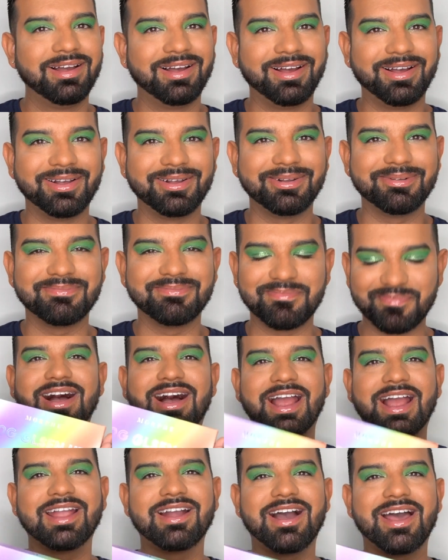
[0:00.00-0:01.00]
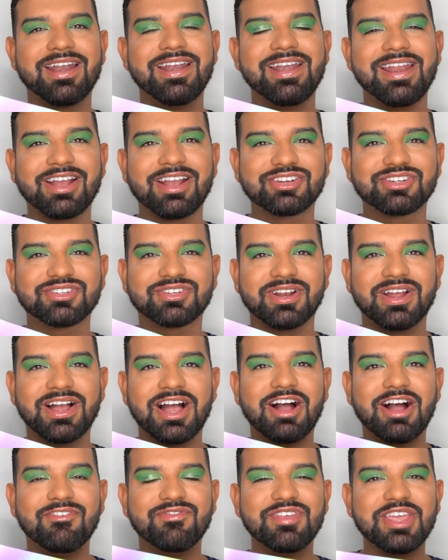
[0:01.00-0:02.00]
I got an extra
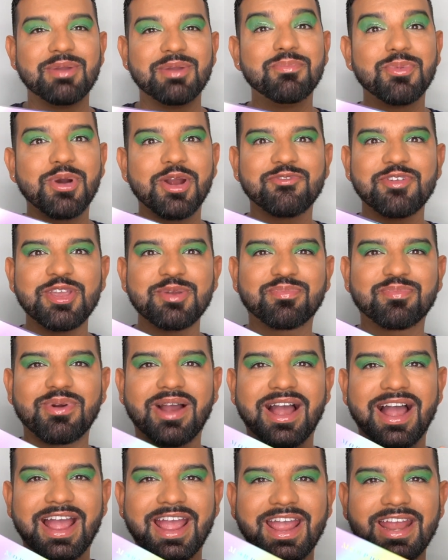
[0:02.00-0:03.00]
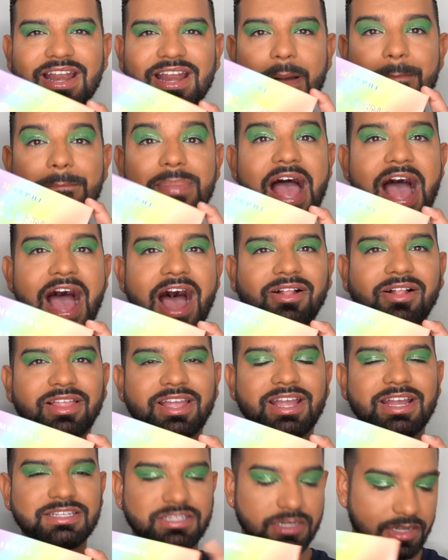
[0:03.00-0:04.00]
of the Morphe Pride
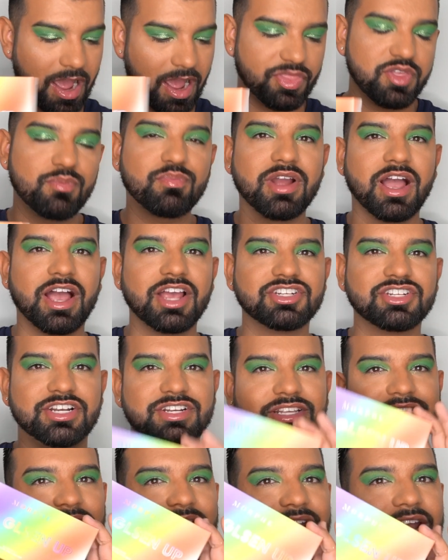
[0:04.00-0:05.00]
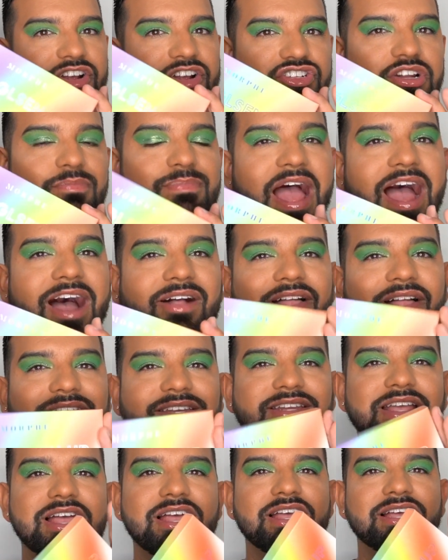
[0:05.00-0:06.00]
palette, not the brush. I just got an extra palette.